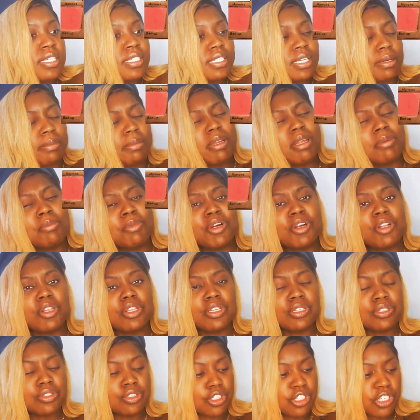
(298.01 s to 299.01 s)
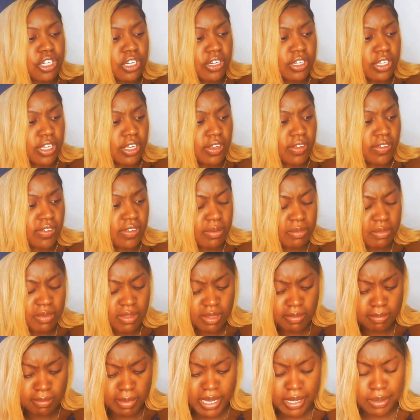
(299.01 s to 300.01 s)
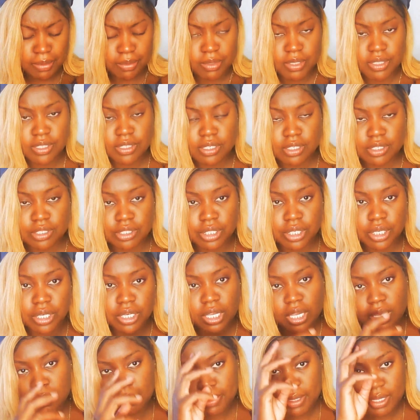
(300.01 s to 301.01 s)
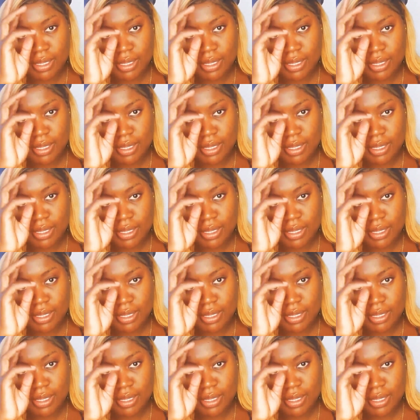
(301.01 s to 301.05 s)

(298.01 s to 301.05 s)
Some of them are a little chalky. Some of the matte ones are chalky,